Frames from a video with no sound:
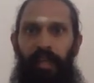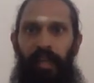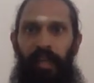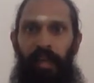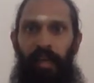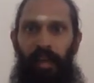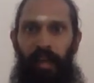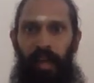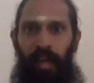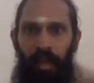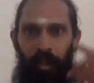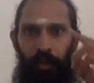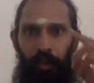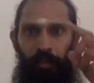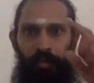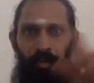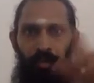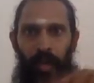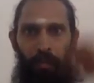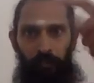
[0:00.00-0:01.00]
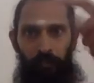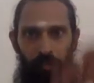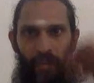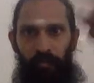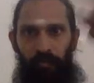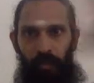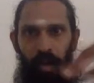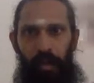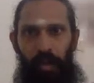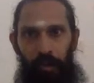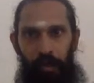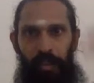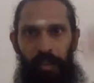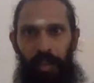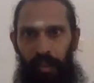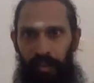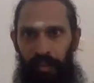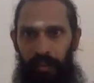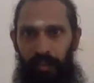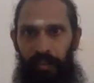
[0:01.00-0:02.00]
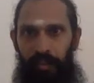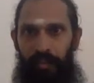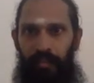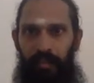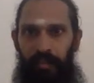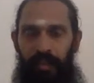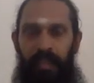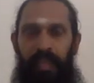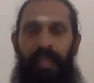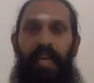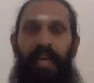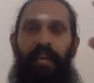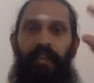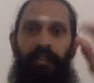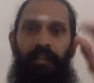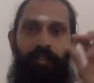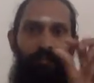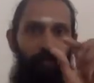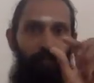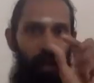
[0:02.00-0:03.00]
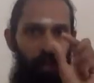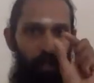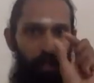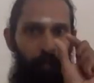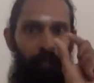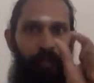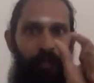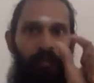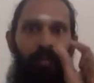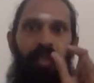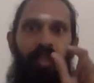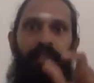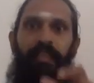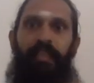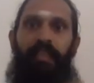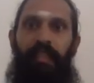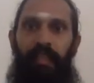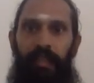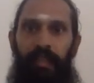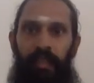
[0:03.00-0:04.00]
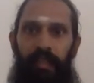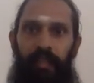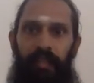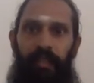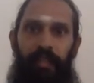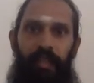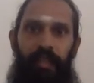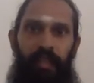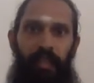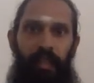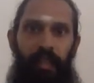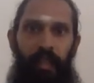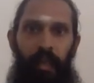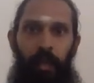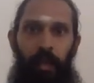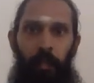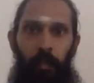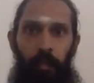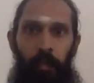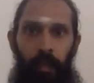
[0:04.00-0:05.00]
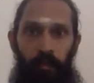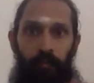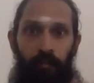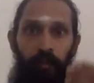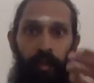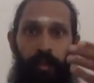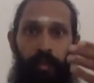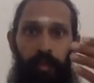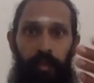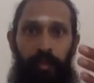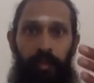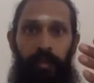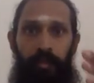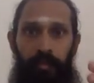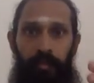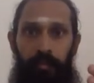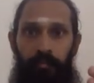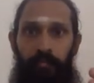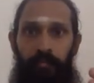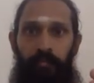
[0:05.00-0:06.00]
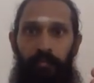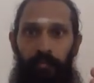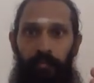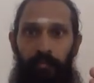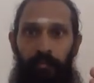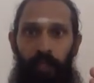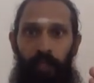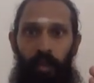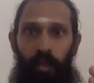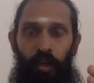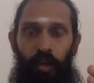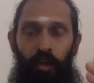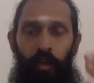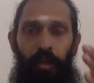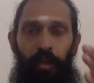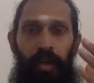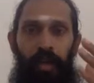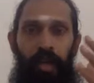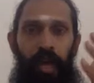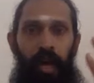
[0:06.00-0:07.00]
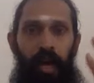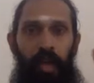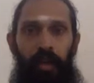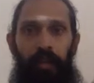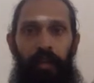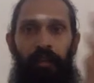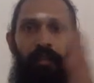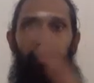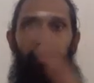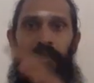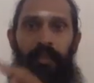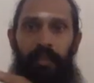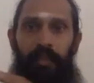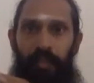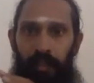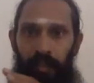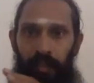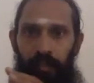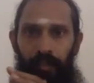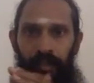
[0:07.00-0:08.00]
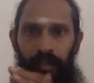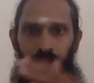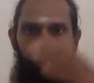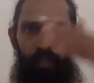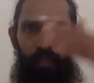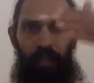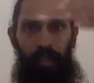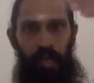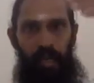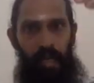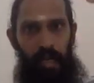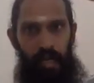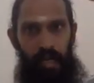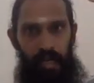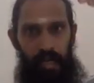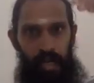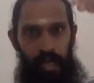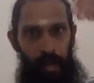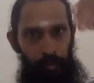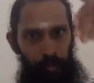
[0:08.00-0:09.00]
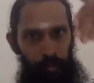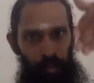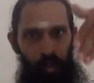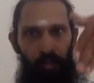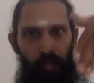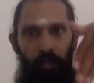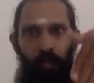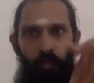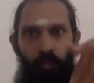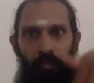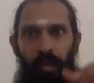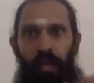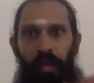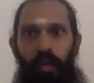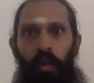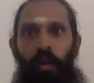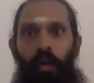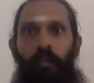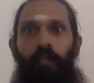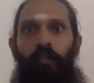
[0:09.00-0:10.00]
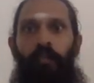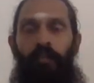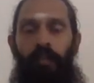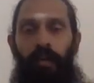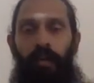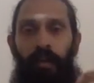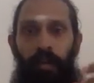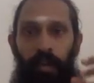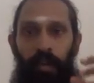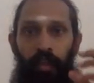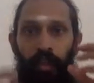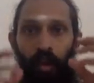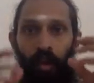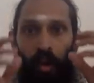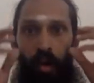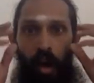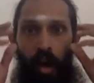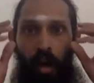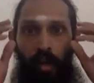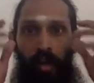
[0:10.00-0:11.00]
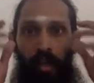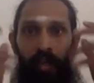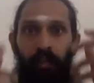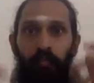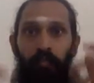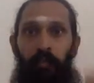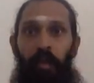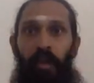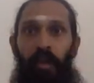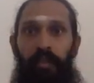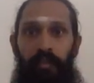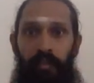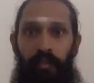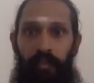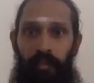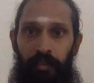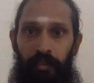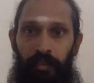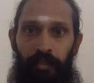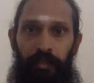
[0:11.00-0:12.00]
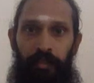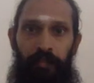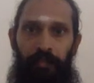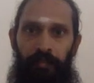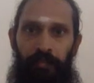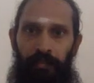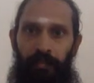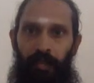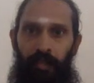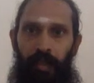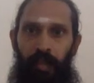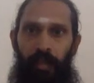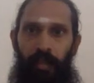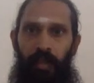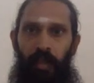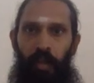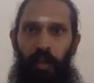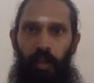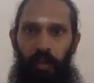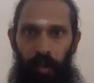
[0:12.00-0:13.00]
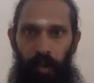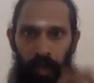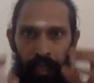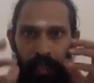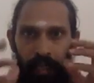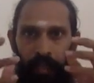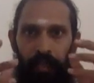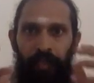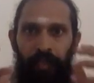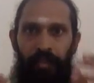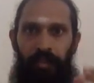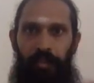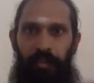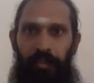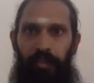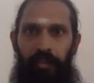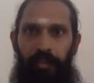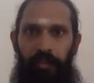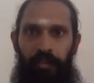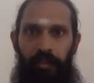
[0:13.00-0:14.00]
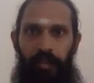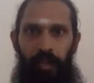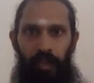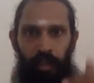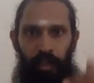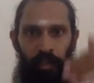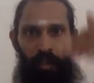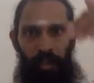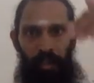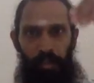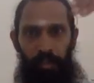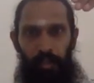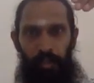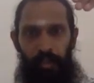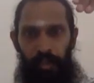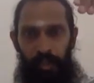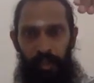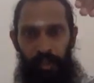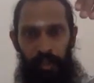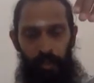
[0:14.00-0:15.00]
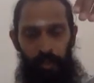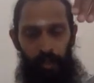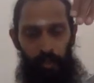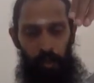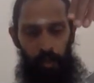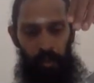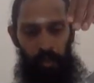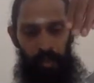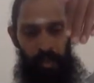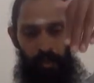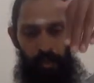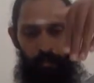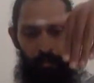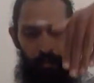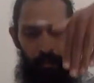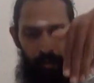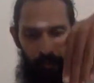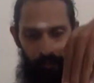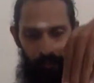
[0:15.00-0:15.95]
It will let you jump from one to the other. That is one specific skill. But for this, you need another skill, which is a depth movement of your cognitive processes or your intelligence. So it should go deep.